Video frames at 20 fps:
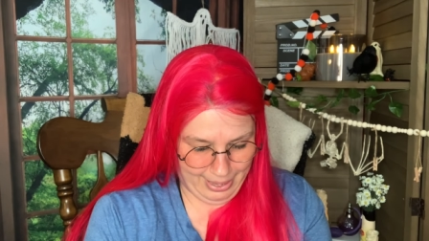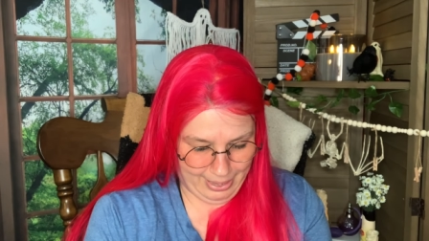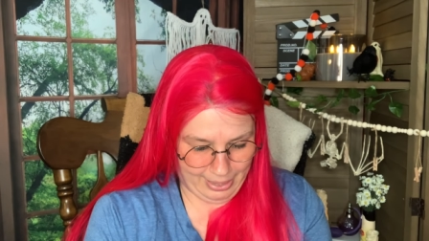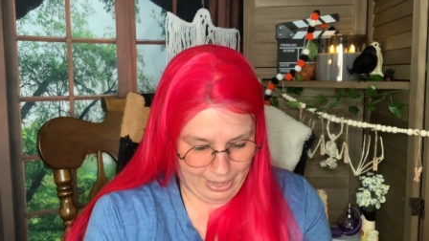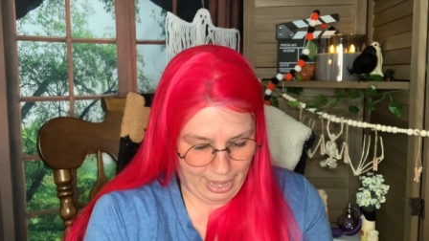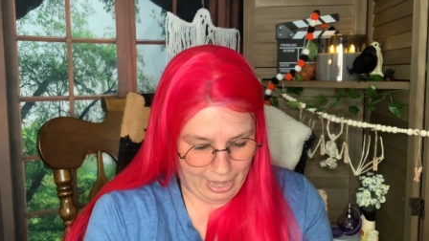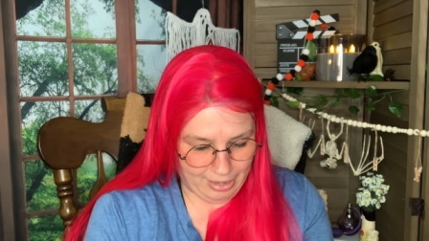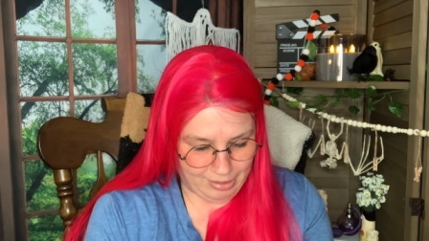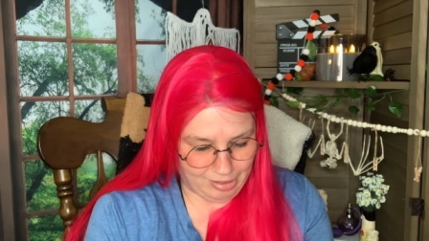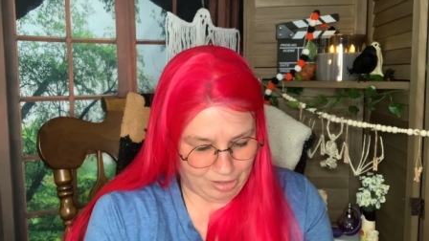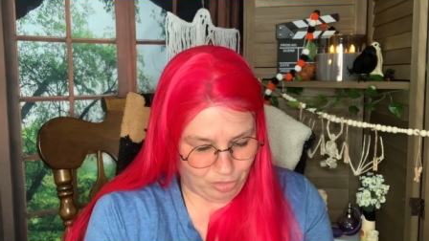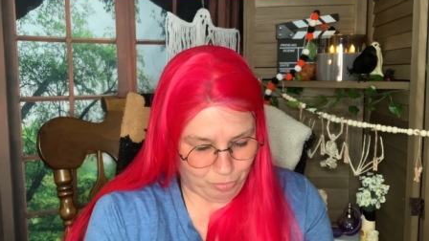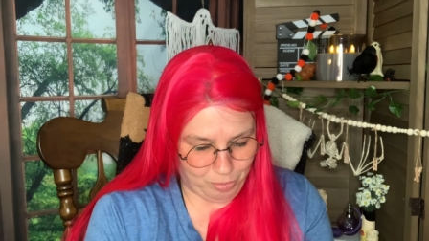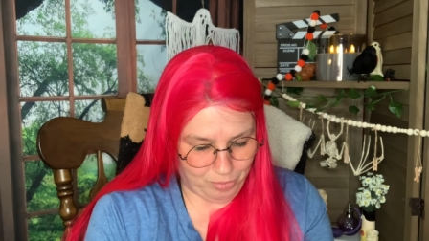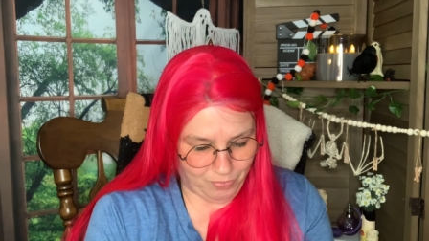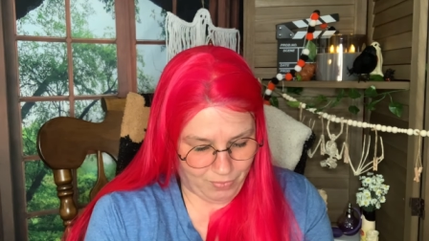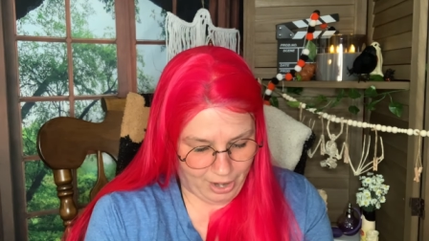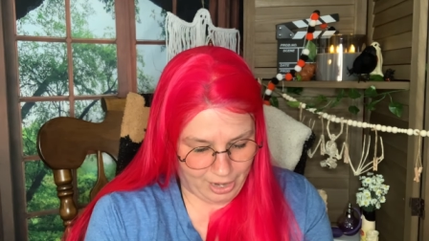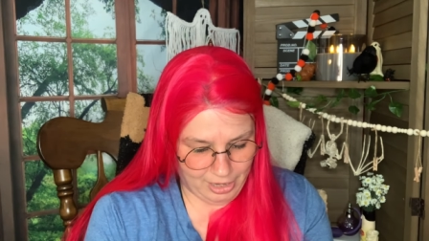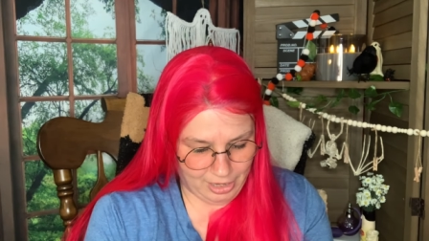Yeah, it says
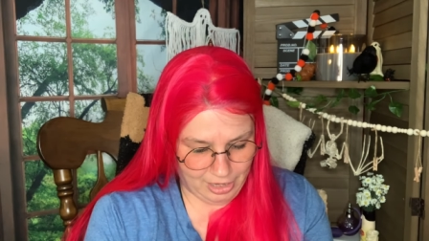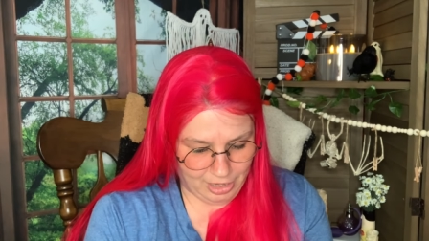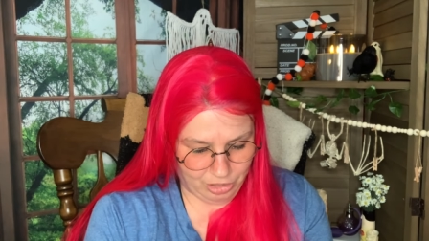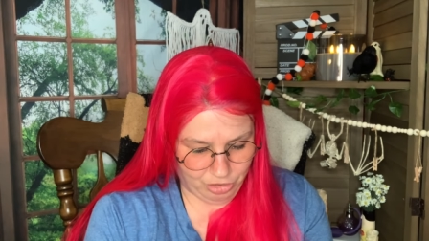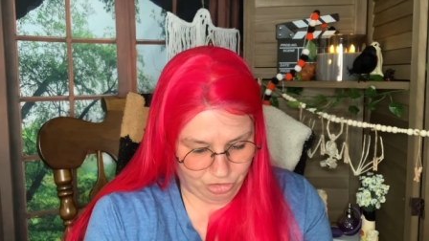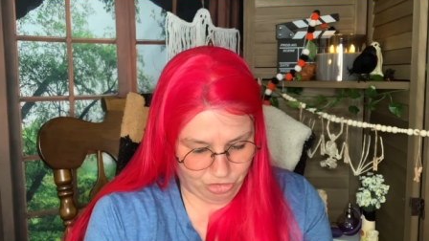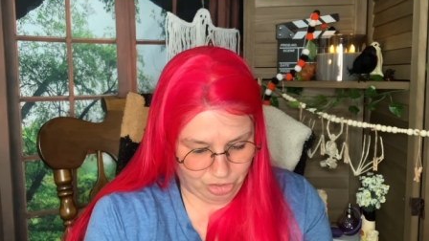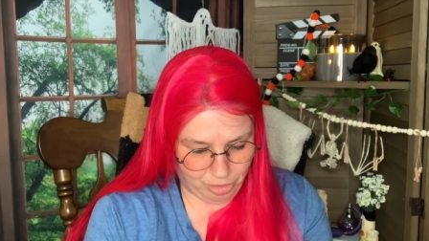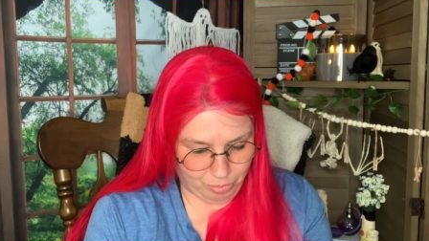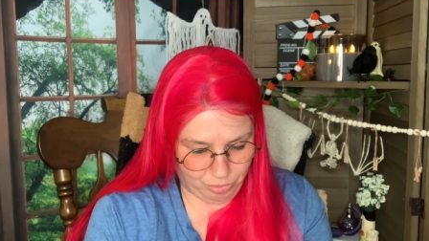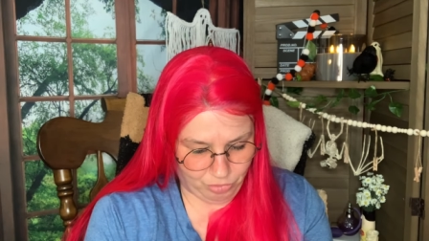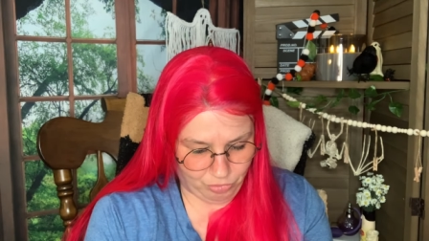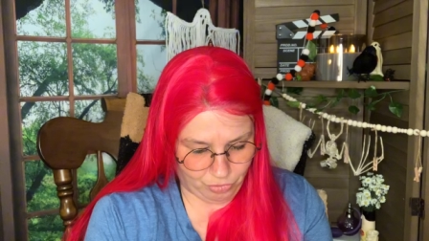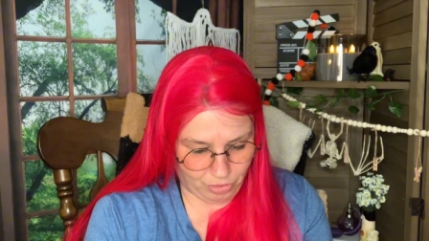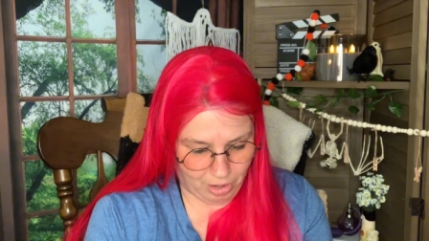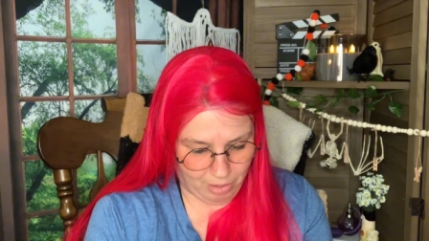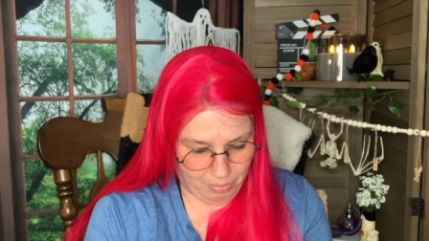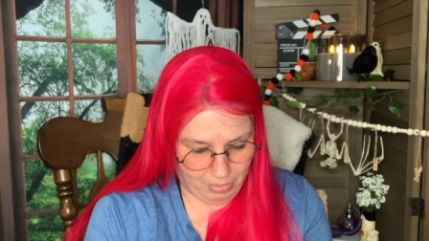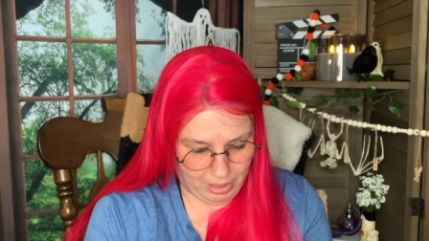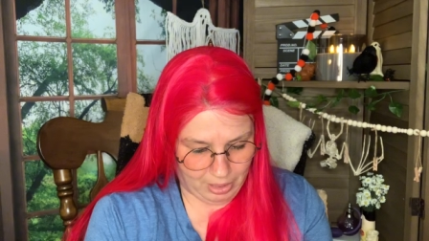provided and ships
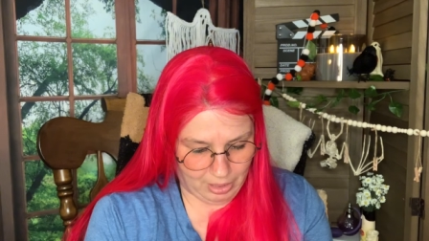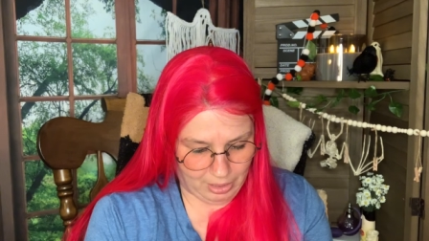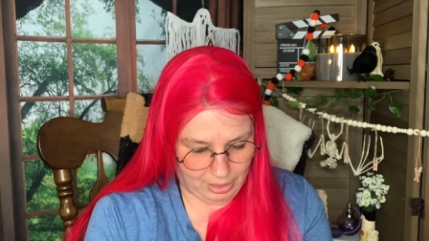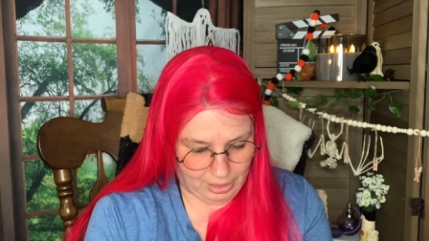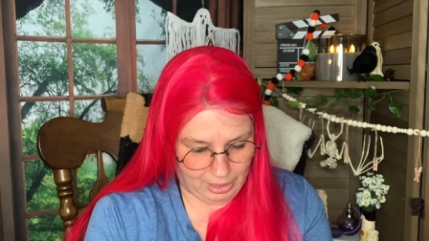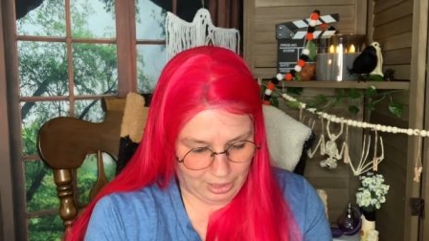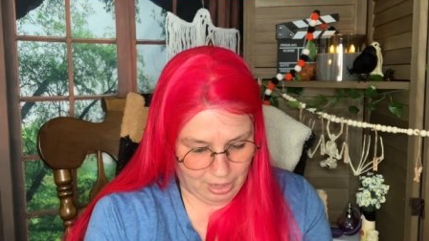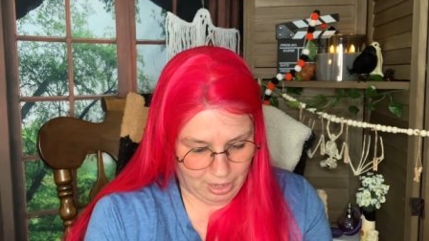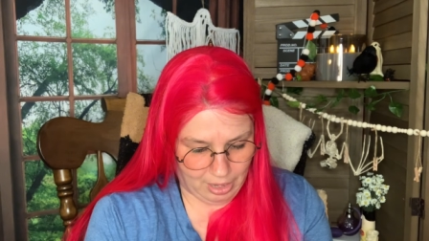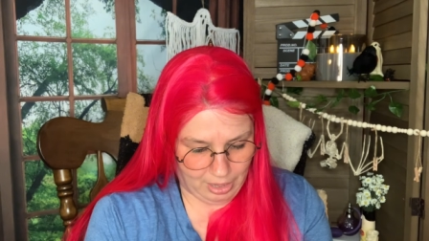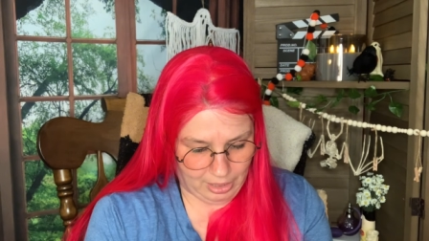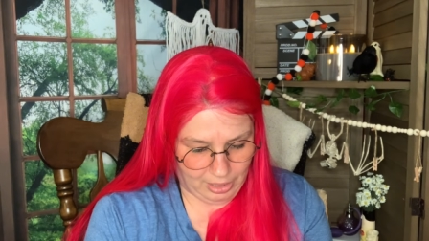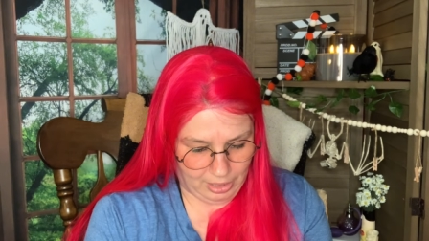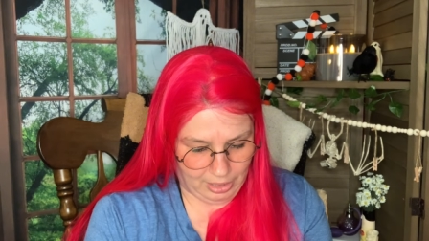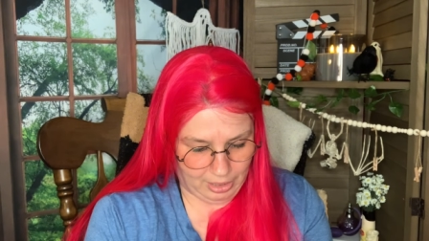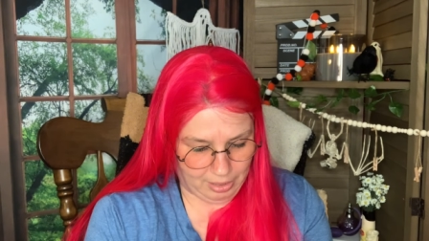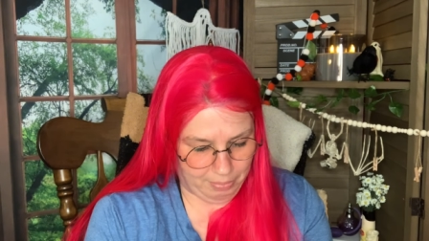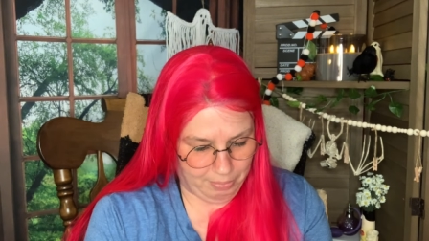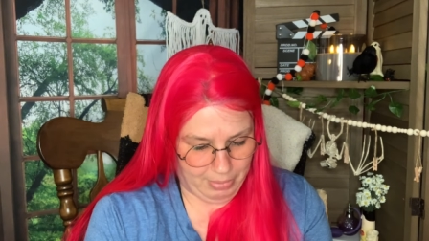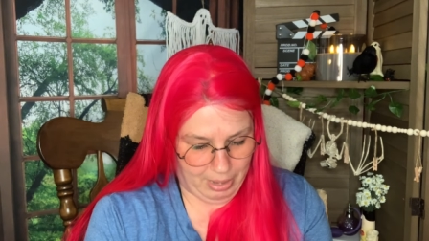from
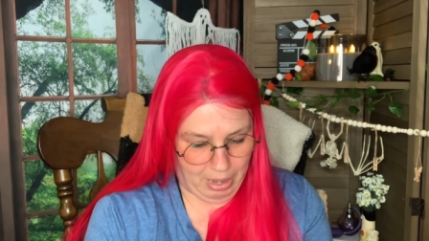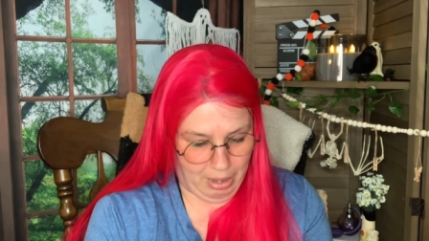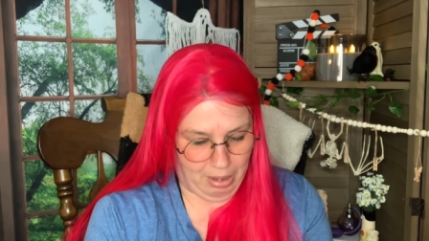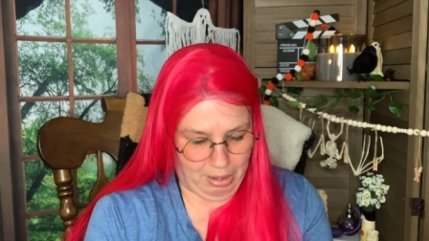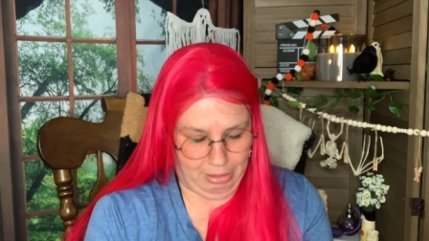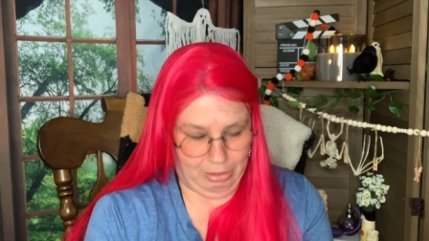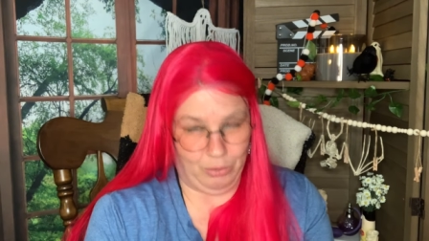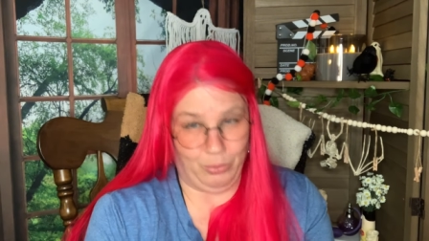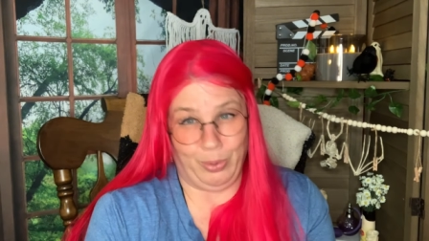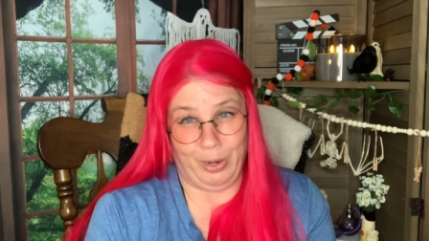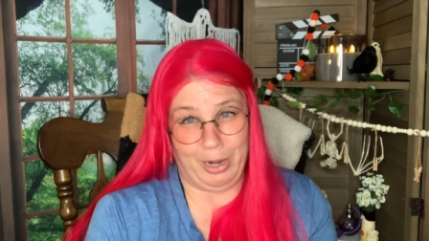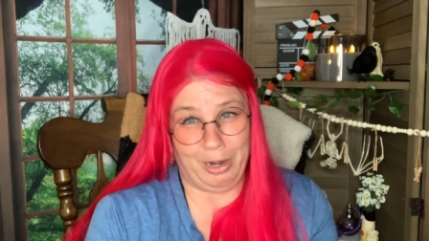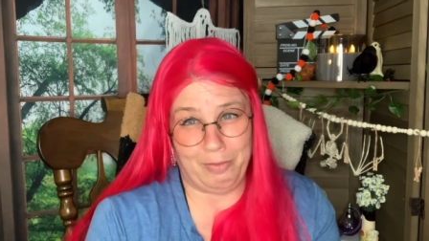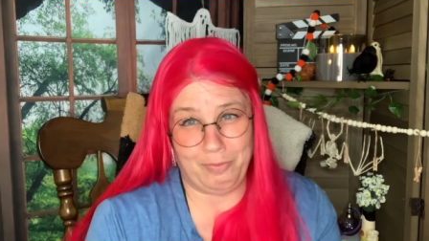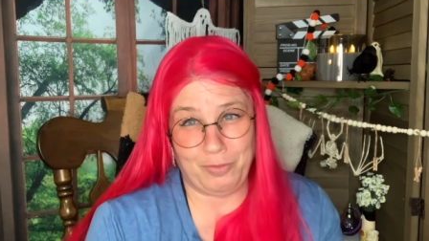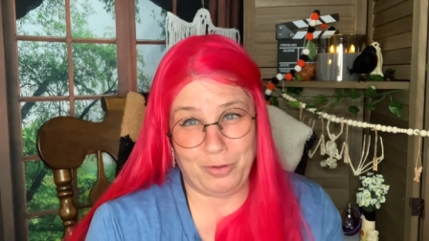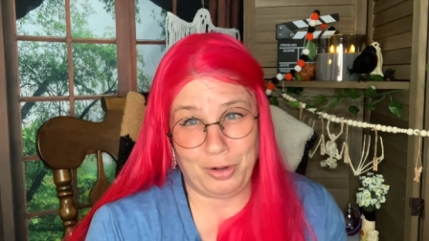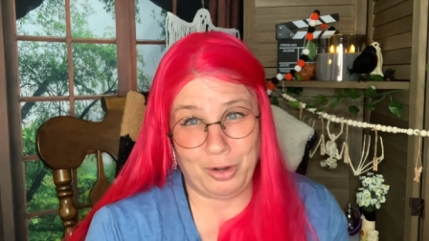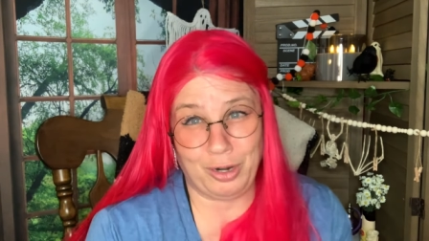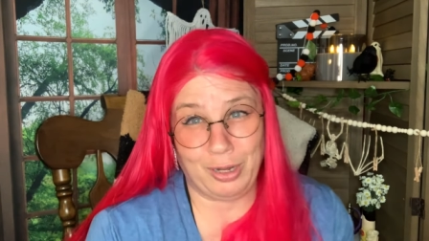Liani and Mal or
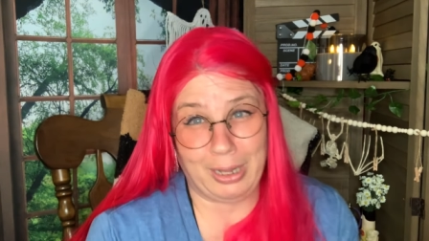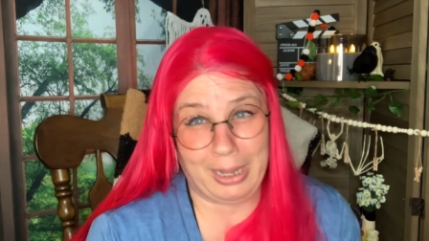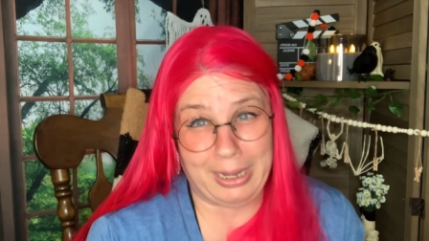whatever.